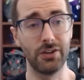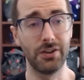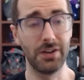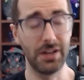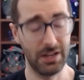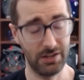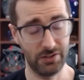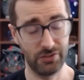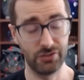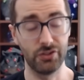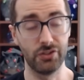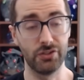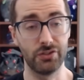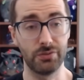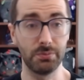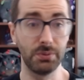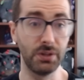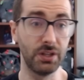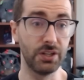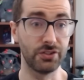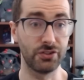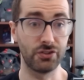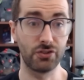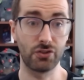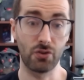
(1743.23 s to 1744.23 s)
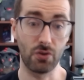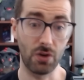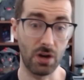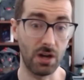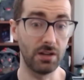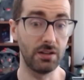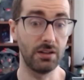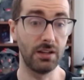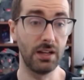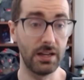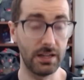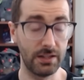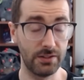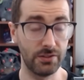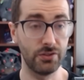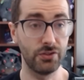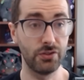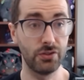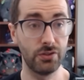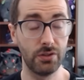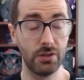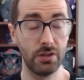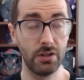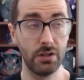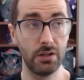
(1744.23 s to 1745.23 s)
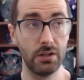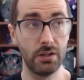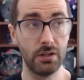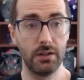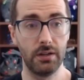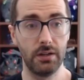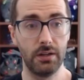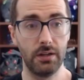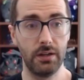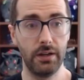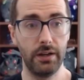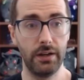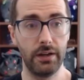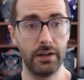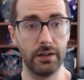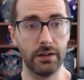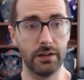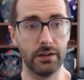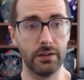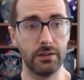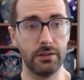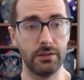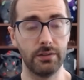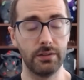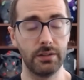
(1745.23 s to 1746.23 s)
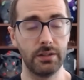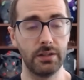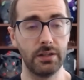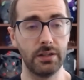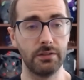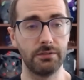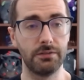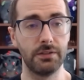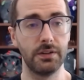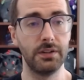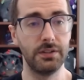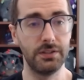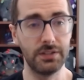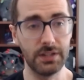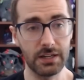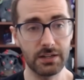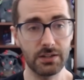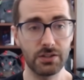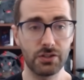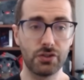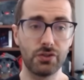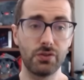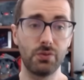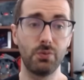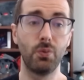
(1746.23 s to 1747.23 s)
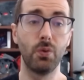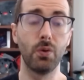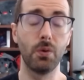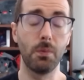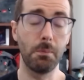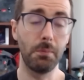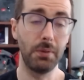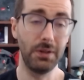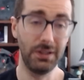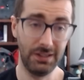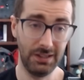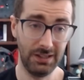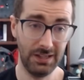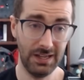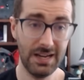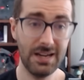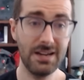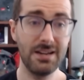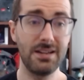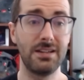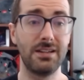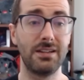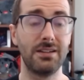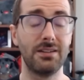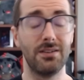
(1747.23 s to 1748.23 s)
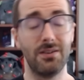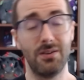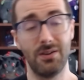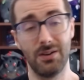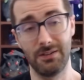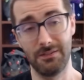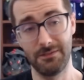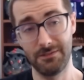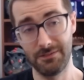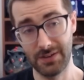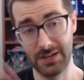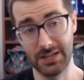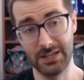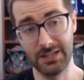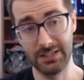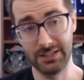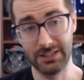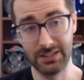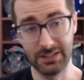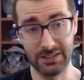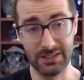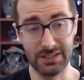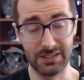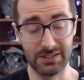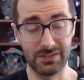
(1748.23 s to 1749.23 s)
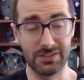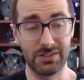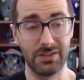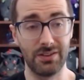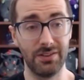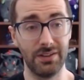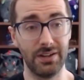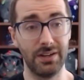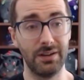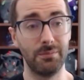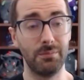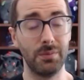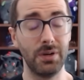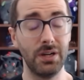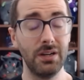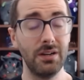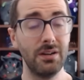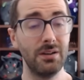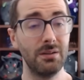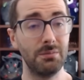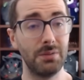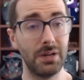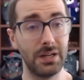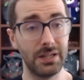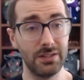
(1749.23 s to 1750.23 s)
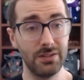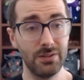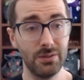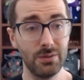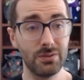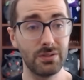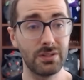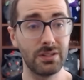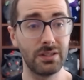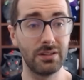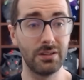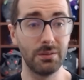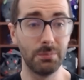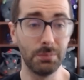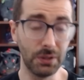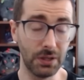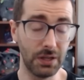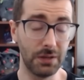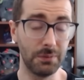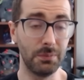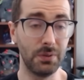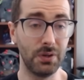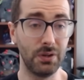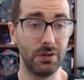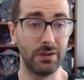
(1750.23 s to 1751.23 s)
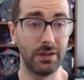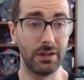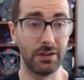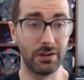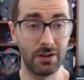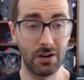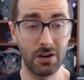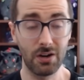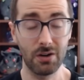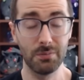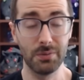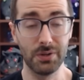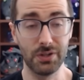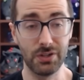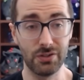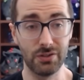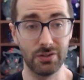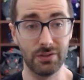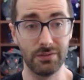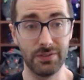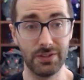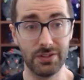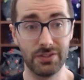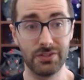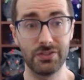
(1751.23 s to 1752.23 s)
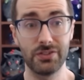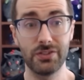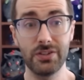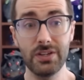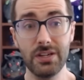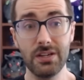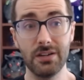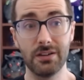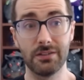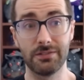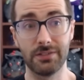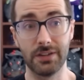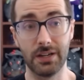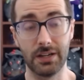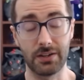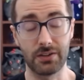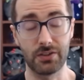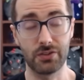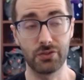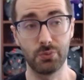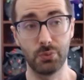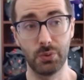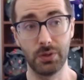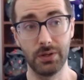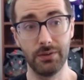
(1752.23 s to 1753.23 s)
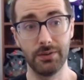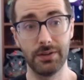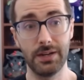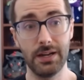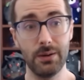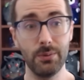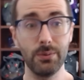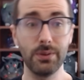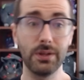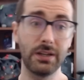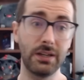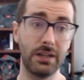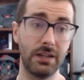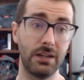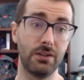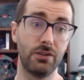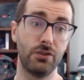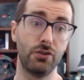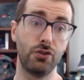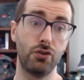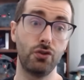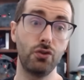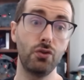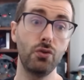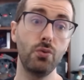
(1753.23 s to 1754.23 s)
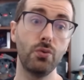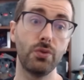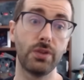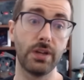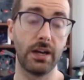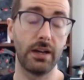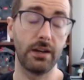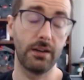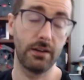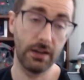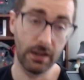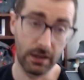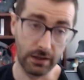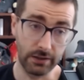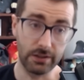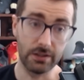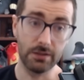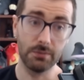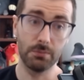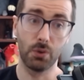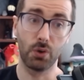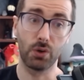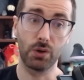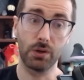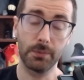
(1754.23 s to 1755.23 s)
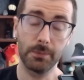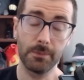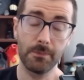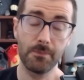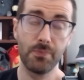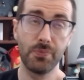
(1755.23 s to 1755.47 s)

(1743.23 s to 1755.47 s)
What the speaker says: Nexus plus Tron lands. And if decks were planning on fighting against them by using the Blood Moon and Harbinger of the Sea effects, well, now they can't do that anymore.